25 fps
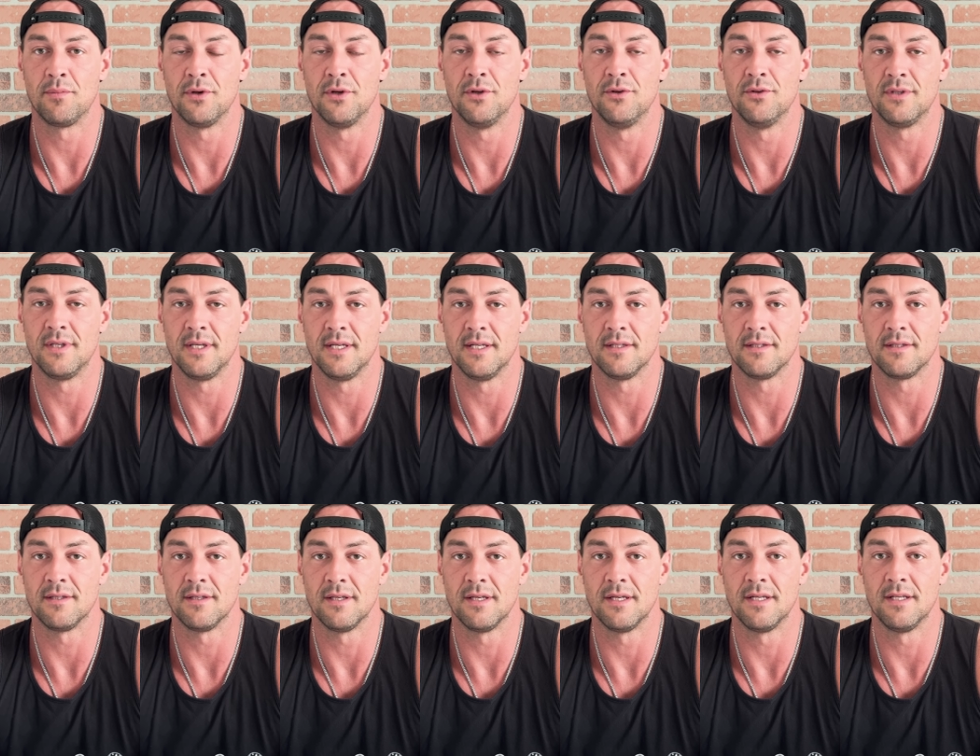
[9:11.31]
produce
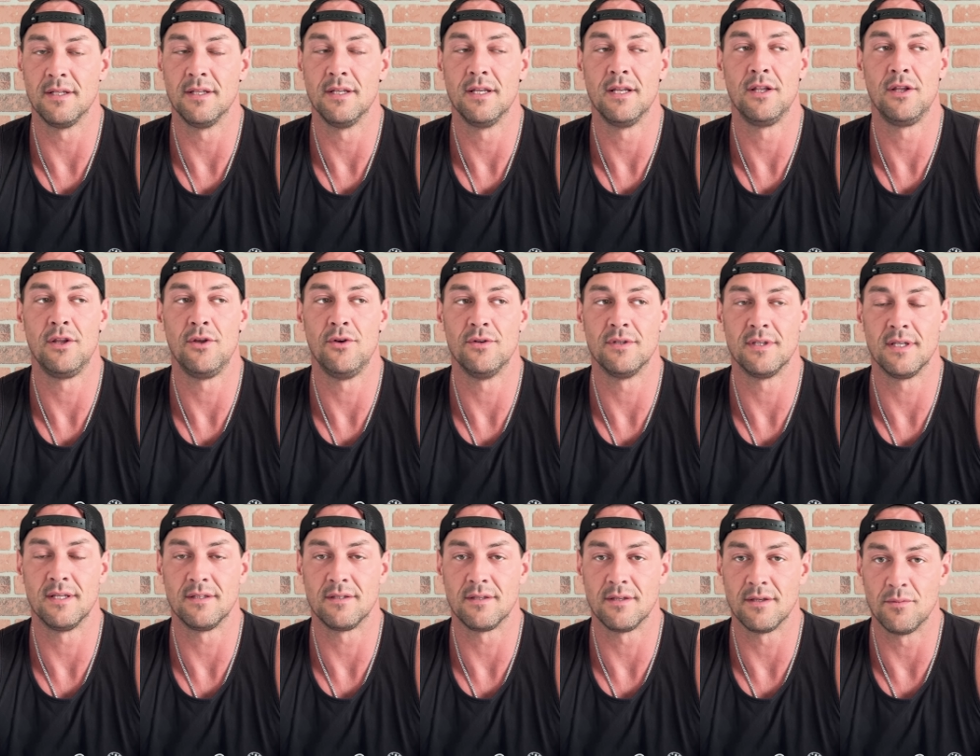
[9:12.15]
insulin, and use
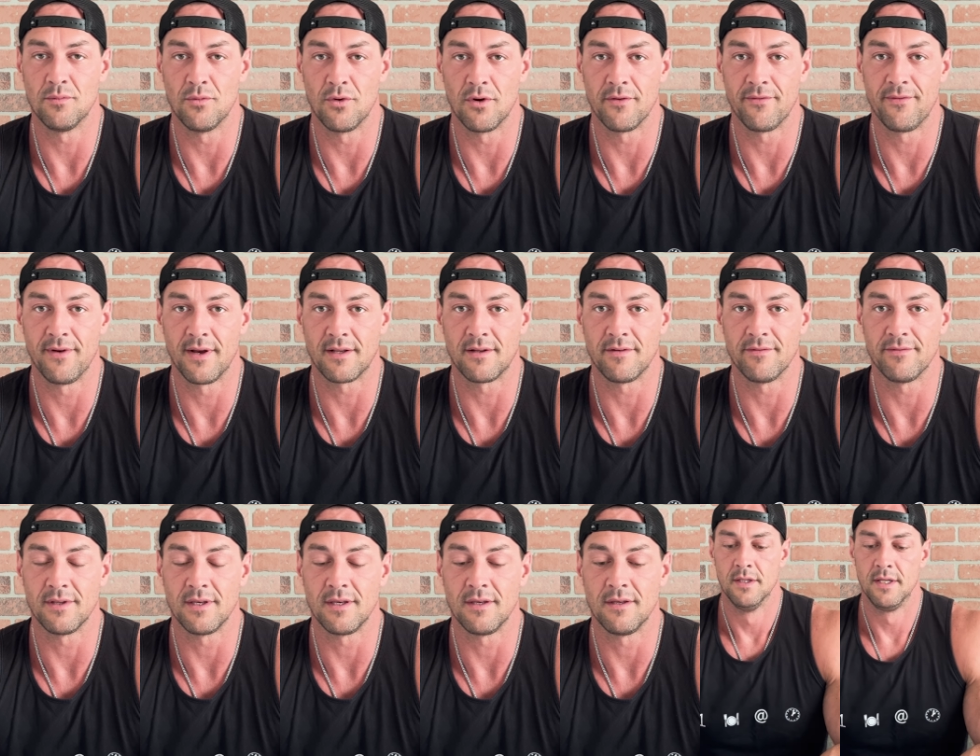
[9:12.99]
insulin more
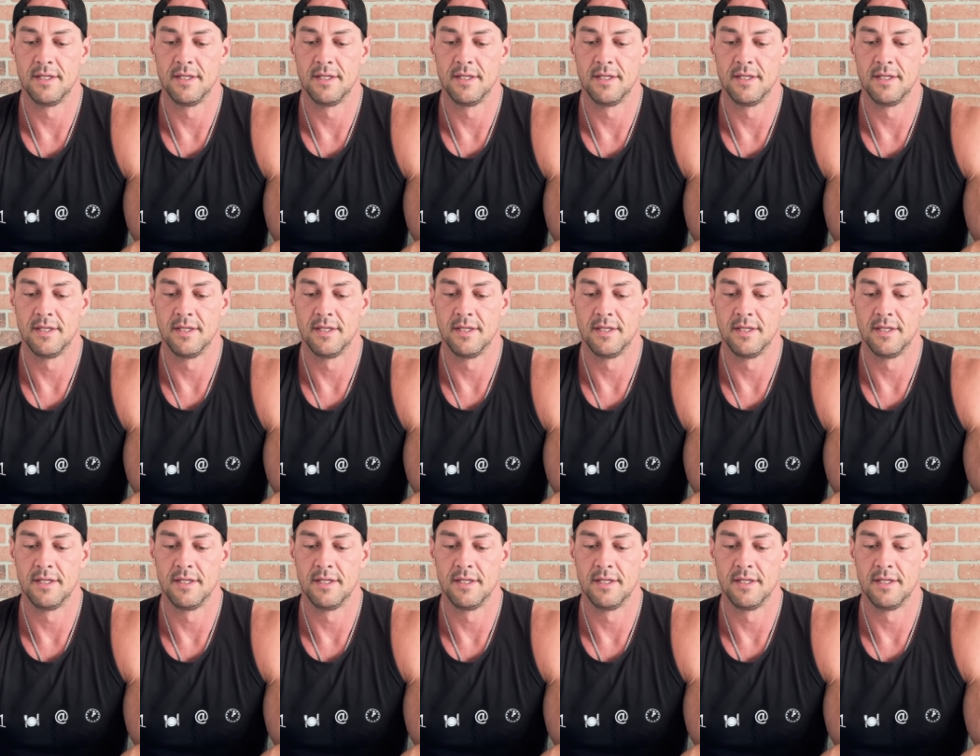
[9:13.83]
effectively.